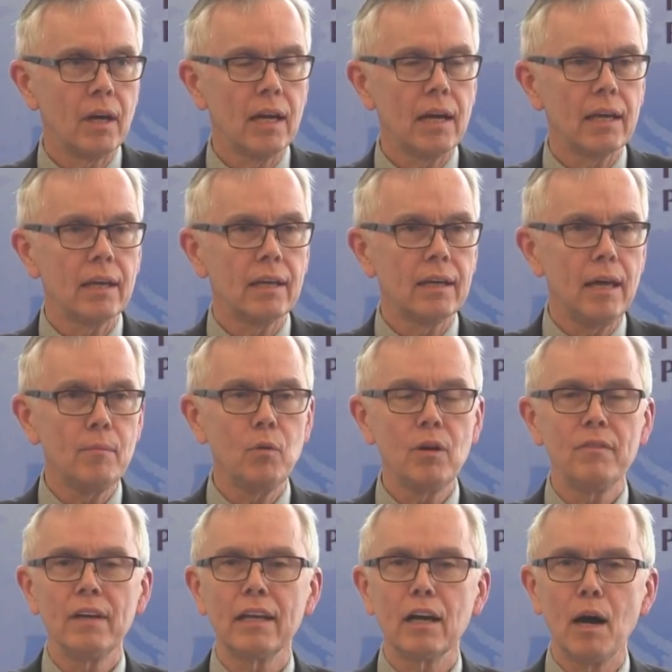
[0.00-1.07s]
And I came
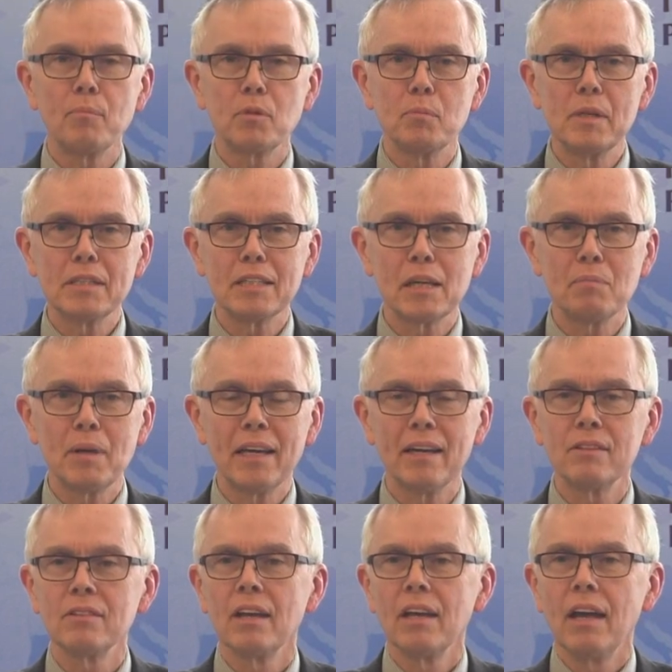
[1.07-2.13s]
away feeling optimistic
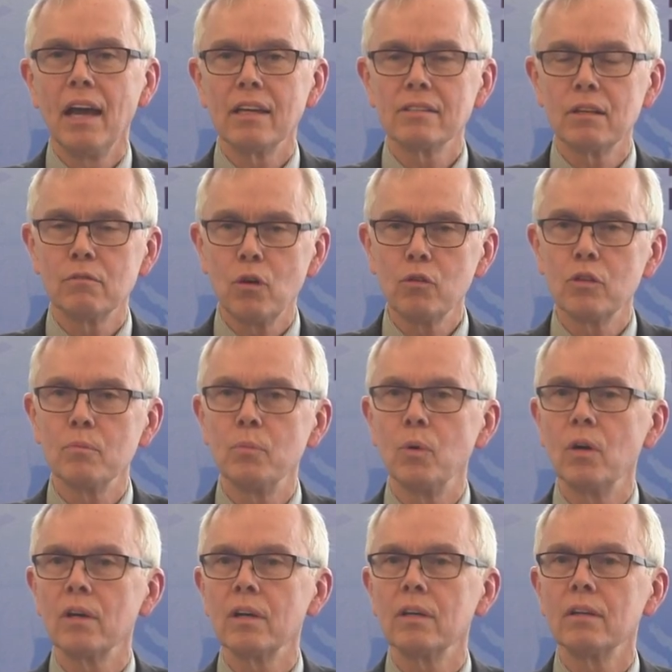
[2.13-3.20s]
because as I wrote the
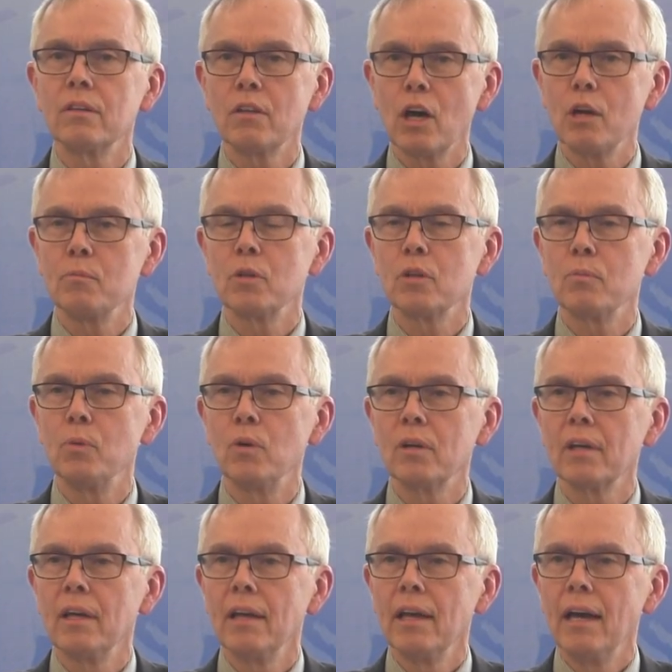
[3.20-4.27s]
book and thought about the
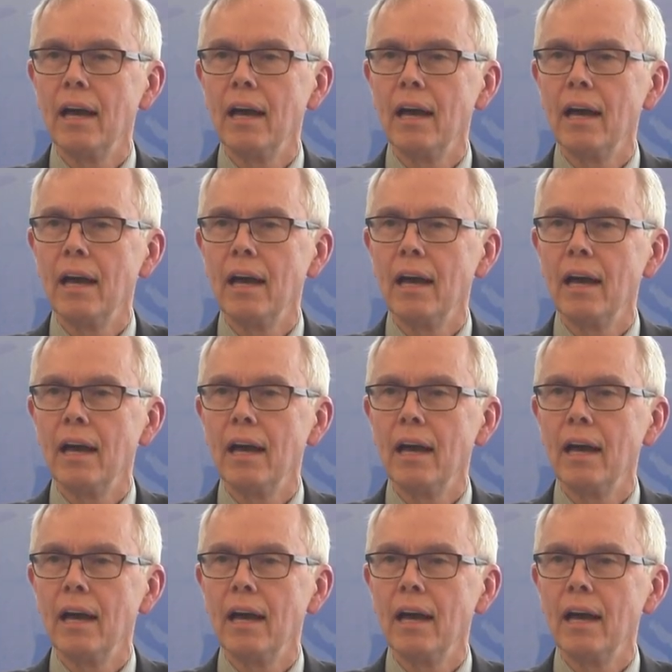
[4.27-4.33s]
book,